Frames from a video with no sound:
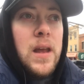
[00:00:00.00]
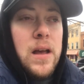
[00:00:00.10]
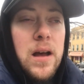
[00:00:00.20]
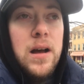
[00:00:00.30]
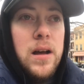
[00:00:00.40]

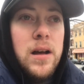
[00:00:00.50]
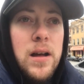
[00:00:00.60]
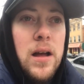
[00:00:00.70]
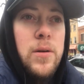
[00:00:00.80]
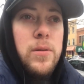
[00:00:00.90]

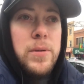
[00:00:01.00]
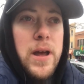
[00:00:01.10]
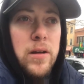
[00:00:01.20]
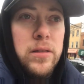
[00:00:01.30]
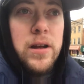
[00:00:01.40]
I will be
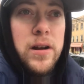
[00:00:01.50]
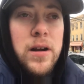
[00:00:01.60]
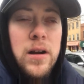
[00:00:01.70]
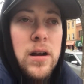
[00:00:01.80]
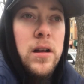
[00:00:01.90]
out
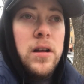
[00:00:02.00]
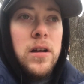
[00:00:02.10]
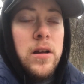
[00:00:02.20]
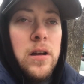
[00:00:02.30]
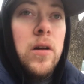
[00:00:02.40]
there
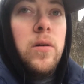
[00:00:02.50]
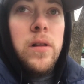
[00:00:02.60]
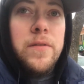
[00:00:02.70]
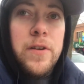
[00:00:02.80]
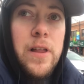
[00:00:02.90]

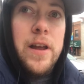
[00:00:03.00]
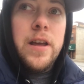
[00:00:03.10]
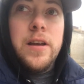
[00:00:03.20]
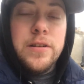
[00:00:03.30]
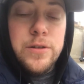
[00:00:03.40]
only for like
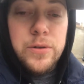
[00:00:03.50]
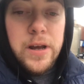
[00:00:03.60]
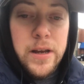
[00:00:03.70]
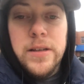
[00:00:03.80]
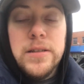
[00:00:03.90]
2
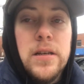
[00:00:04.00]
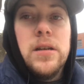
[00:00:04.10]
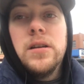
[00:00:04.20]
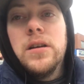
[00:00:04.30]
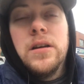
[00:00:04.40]
days,
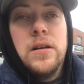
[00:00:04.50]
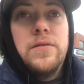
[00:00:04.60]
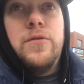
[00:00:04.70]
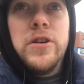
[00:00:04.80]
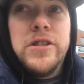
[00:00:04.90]

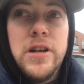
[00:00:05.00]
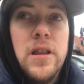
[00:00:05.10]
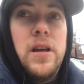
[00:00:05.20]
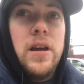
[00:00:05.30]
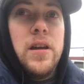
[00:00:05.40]

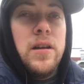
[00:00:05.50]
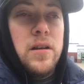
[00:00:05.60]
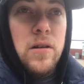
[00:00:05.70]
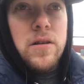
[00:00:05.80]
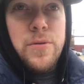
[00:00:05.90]
unfortunately,
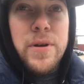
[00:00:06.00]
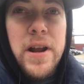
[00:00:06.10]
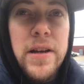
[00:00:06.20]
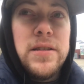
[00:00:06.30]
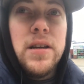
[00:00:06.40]
or 3
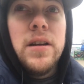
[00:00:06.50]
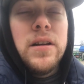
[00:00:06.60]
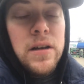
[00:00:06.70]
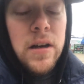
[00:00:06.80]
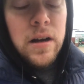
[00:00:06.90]
days.
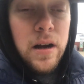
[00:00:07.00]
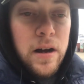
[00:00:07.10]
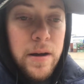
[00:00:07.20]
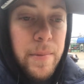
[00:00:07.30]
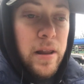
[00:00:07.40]

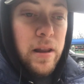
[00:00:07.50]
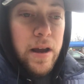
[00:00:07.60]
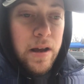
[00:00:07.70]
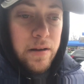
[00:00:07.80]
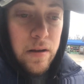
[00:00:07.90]
I
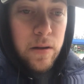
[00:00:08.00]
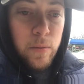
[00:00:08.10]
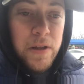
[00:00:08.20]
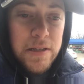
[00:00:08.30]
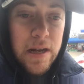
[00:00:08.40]
land
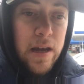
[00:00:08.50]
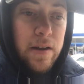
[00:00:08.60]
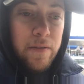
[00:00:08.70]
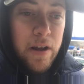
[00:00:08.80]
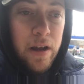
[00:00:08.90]
Wednesday
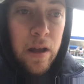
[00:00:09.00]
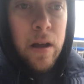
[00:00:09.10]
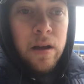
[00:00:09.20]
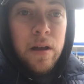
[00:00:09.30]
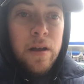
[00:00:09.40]
evening
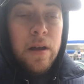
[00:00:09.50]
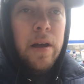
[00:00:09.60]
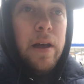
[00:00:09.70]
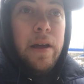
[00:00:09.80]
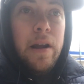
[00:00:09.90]

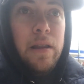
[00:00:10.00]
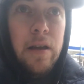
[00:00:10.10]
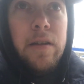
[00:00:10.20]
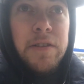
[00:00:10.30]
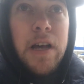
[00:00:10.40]
and I
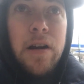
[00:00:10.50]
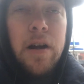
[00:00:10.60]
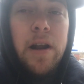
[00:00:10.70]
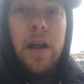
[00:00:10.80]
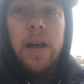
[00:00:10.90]
leave
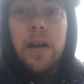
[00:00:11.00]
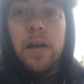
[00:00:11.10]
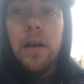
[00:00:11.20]
Saturday night.